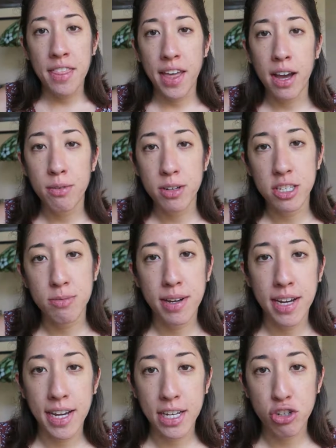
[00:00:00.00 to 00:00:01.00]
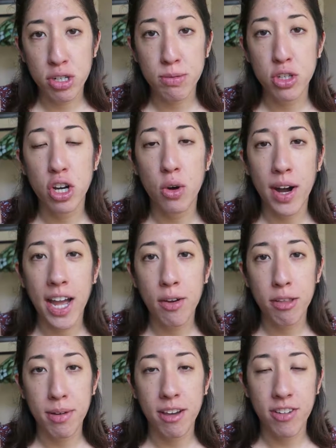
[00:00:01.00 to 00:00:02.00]
That was my trip to Hawaii
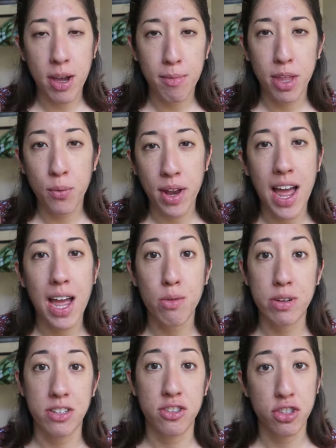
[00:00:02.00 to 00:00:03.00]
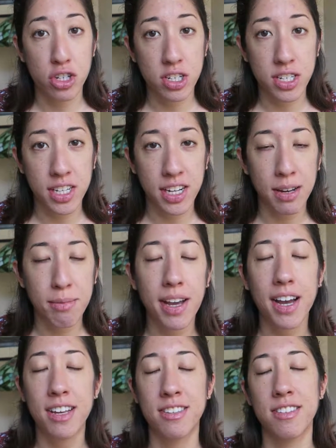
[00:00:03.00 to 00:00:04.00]
with my family when I was 13. My
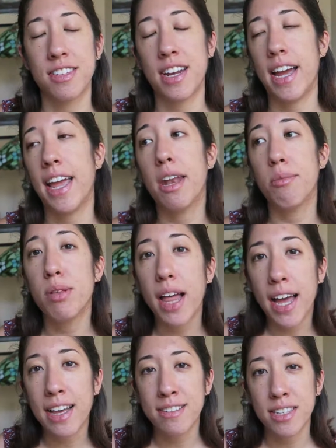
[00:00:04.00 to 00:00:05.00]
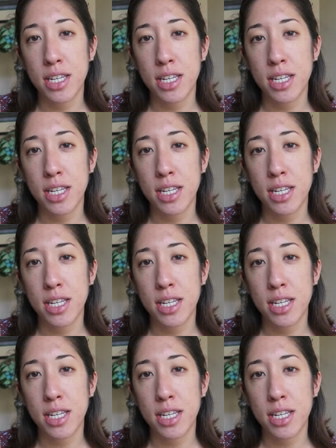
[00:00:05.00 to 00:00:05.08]
cousins and I had a blast.